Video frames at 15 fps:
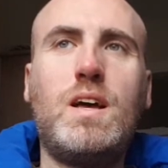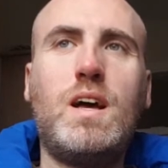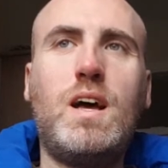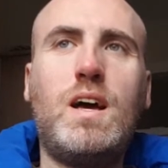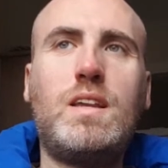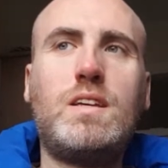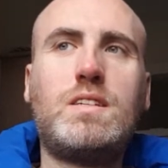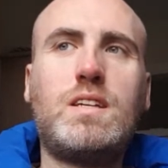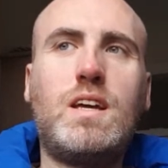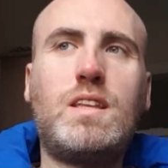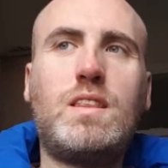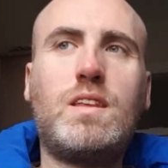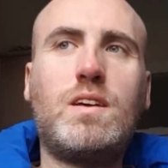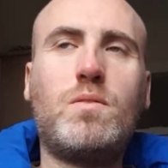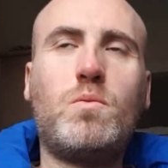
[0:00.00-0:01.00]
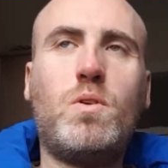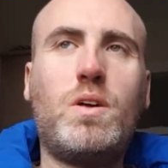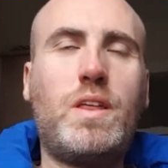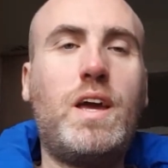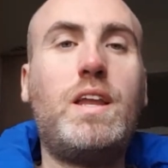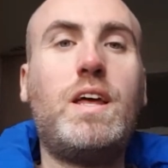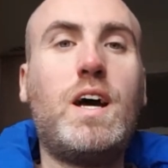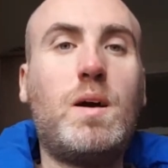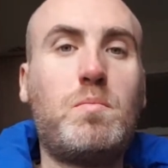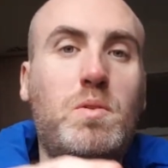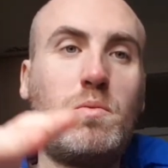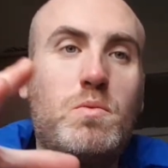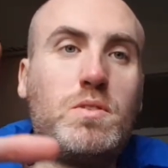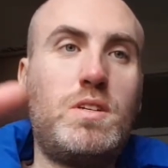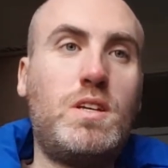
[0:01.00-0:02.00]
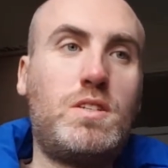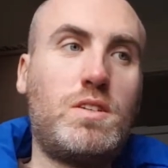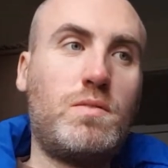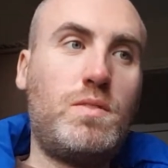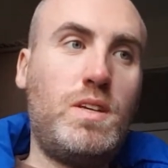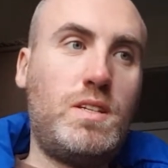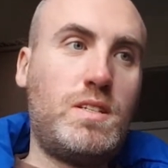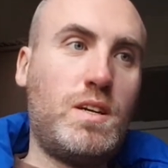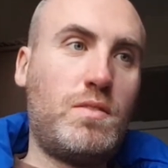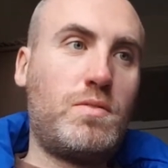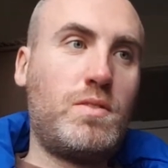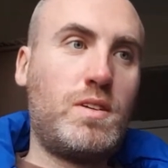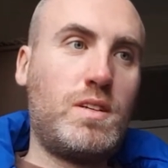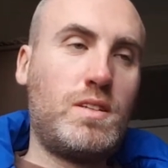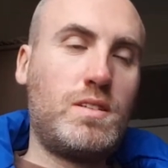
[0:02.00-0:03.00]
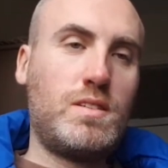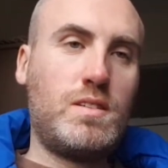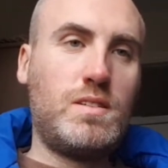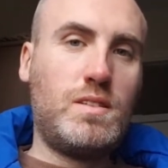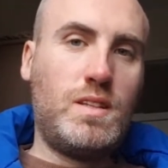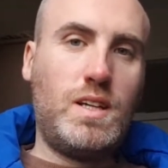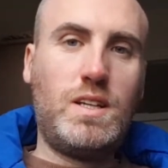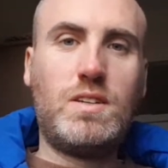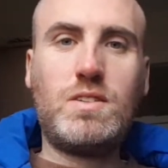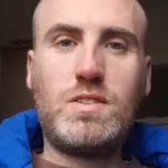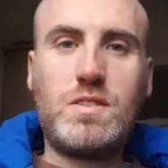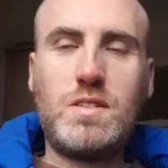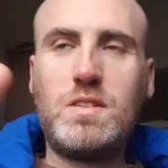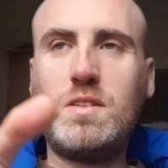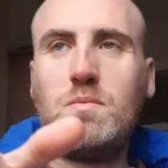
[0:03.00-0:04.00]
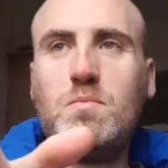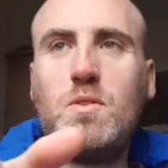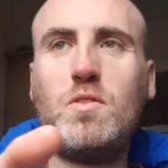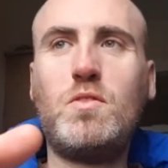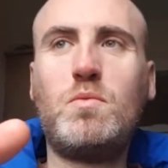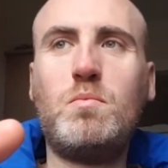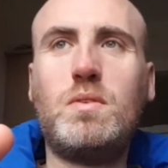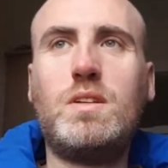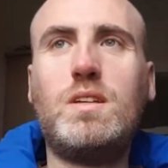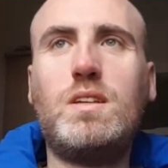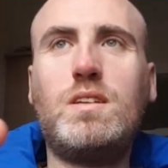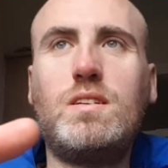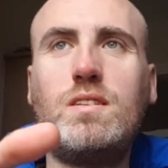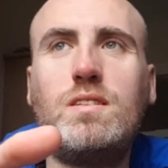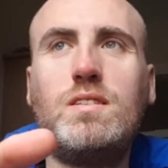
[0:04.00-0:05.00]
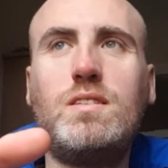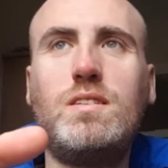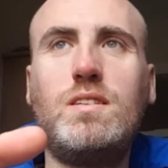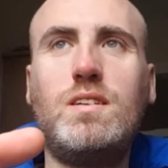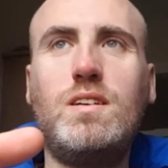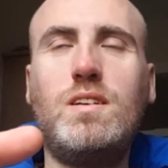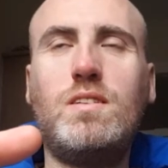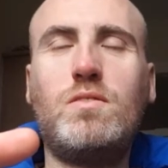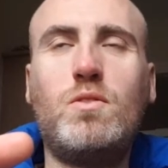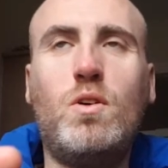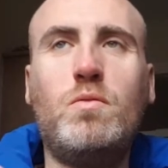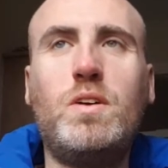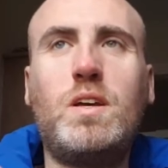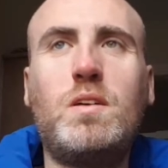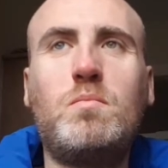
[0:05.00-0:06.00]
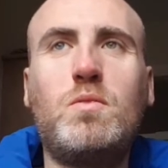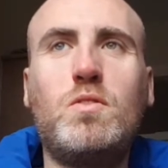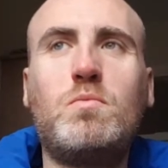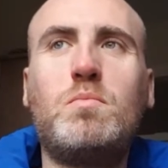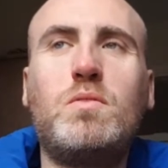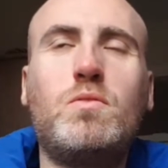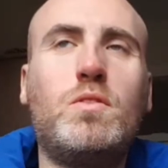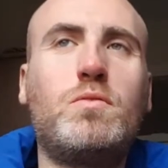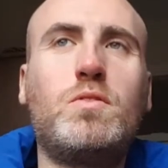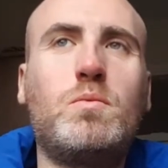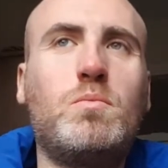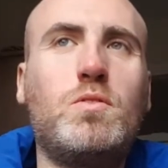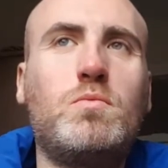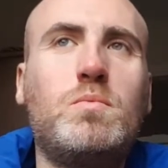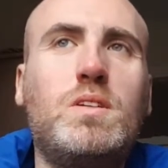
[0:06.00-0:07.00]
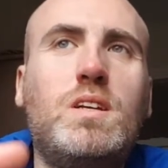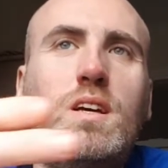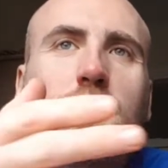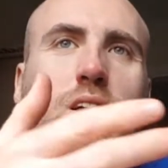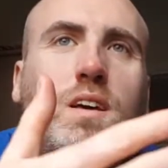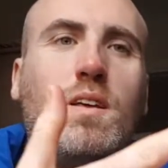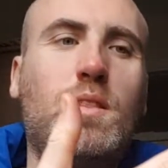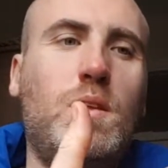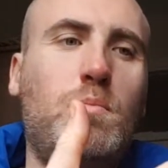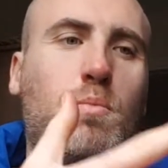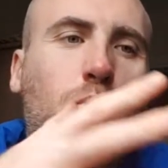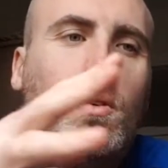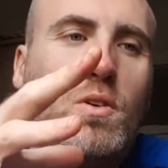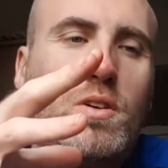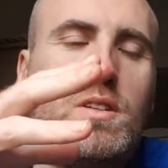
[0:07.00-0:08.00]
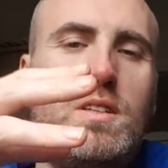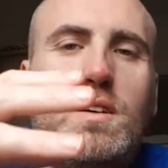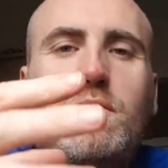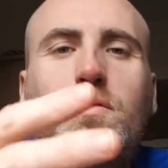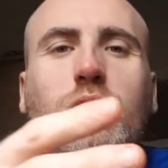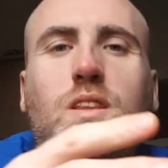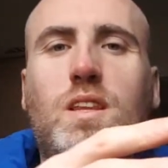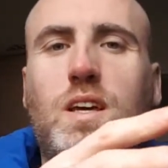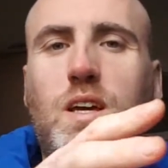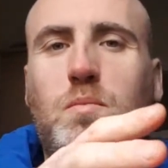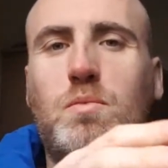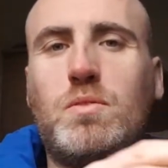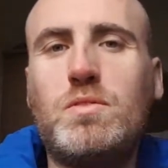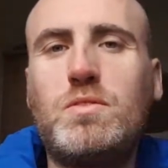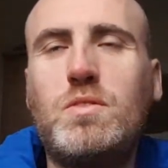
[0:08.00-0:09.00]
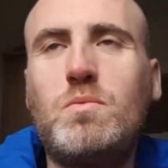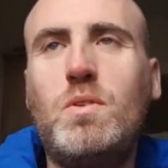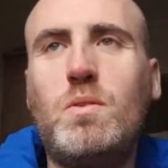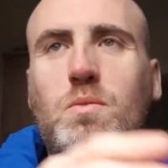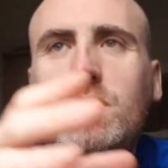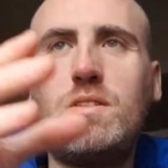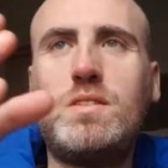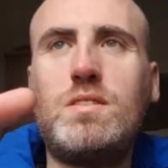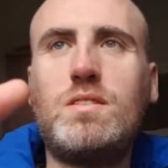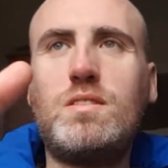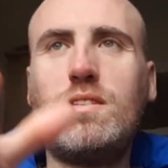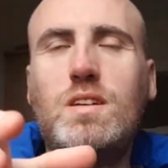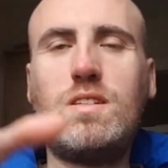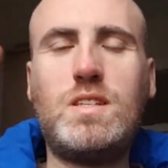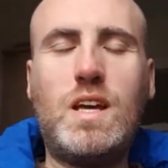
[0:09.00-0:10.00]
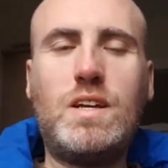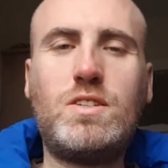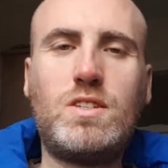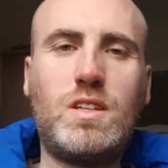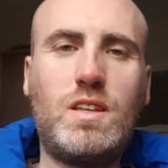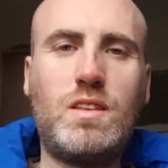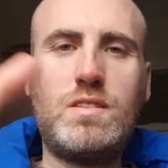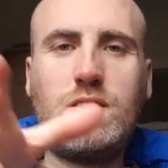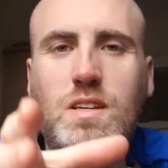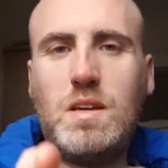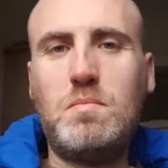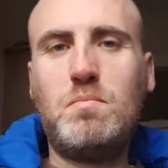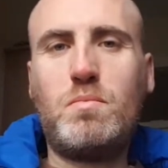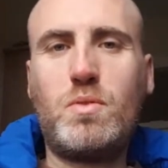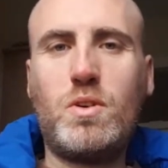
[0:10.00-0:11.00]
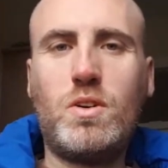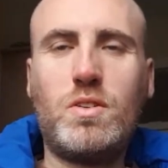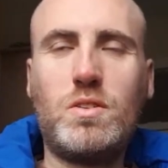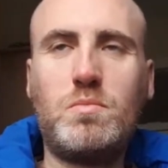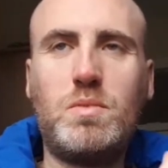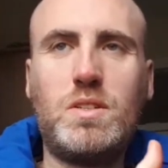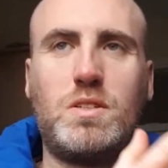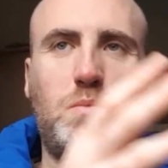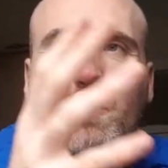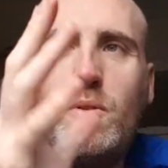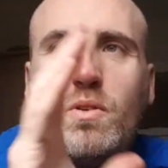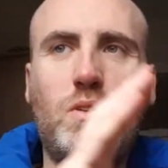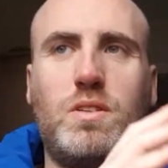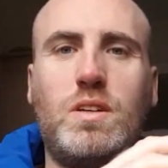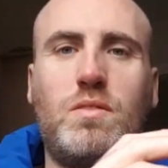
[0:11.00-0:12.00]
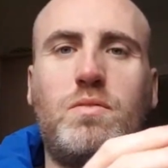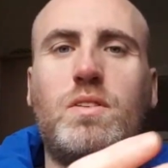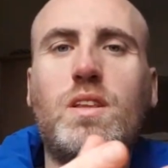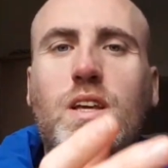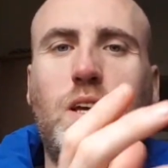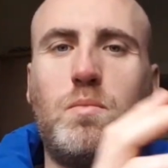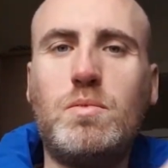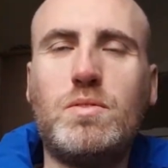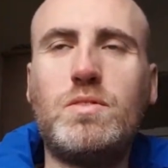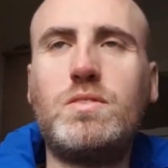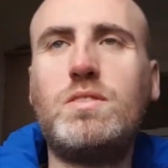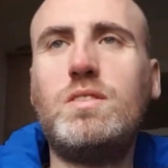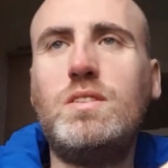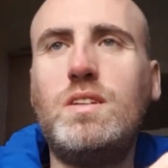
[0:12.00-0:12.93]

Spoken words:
And he said that what then happened was each of these different leaders in the movement, raw vegan movement, raw food movement, they put on different labels to what was essentially the same product, but just put on different labels.